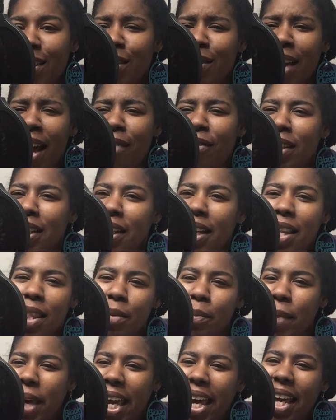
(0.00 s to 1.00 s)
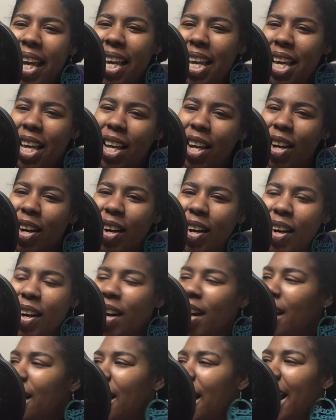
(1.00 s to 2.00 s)
you have another man here.
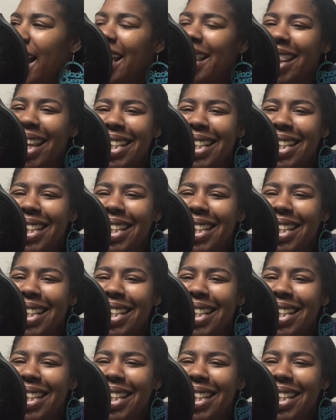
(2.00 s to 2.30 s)
And